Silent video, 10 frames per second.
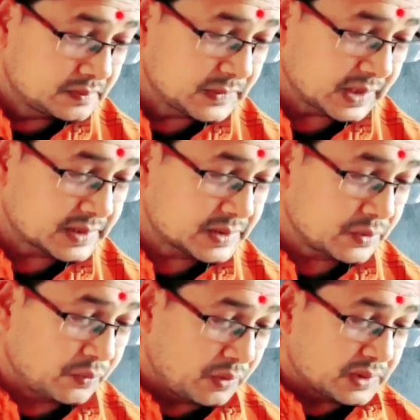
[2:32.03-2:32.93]

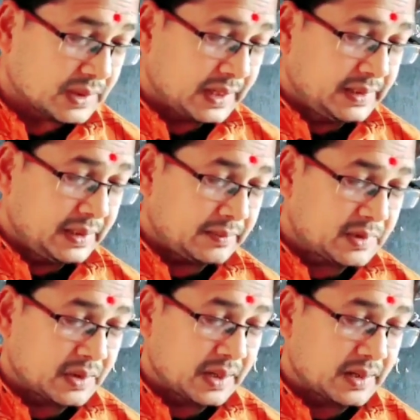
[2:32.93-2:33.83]
Next, what idea
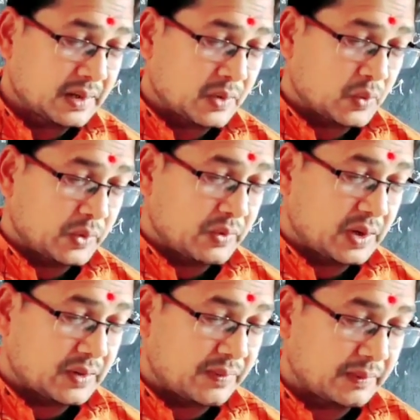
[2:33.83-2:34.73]
of the narrator do you
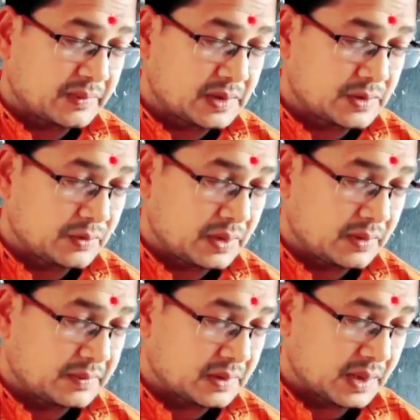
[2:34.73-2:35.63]
get from this
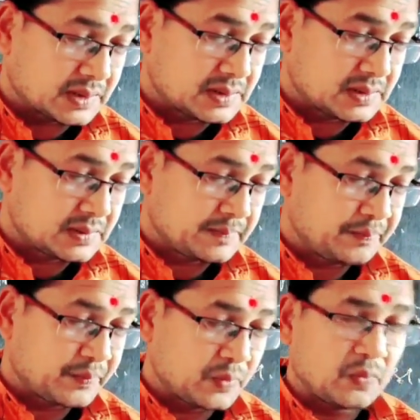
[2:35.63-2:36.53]
unit of the text?
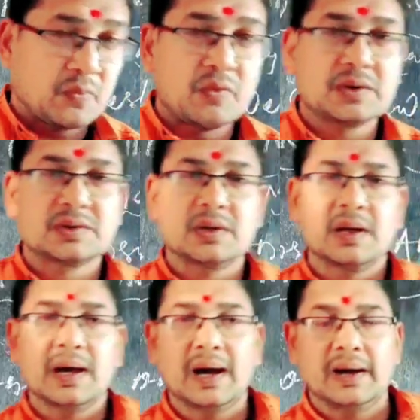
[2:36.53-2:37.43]
What
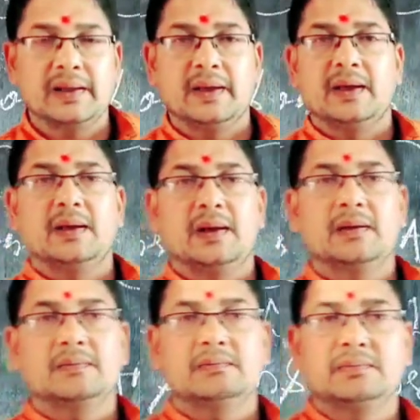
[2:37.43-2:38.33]
idea?
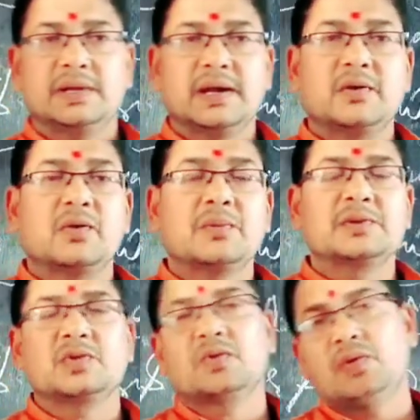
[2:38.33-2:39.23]
Narrator ko
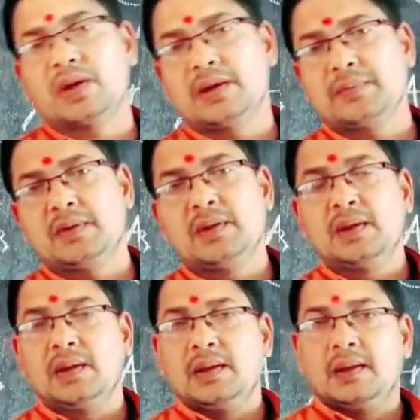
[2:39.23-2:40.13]
bhi sirf kaun idea?
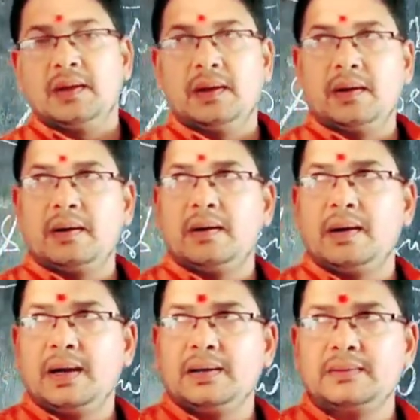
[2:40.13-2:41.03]

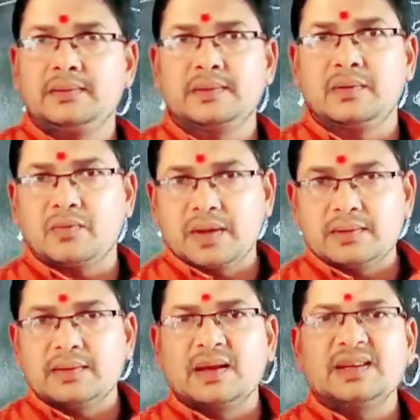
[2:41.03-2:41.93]
And
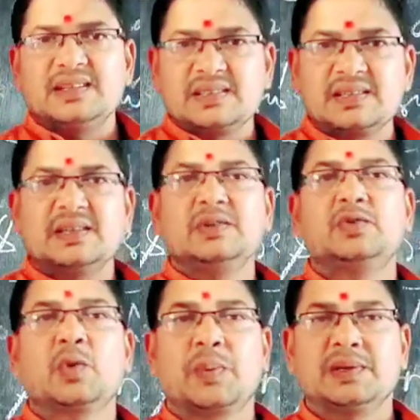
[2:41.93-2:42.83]
when the
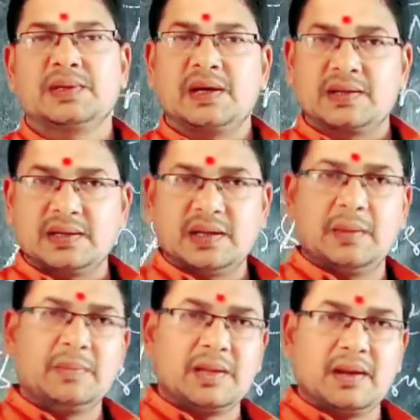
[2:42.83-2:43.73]
incident took place, at that
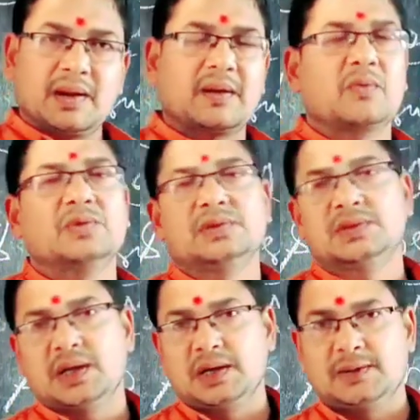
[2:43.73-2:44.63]
time the narrator was
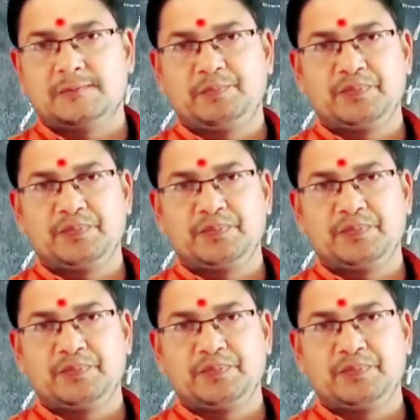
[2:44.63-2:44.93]
a child.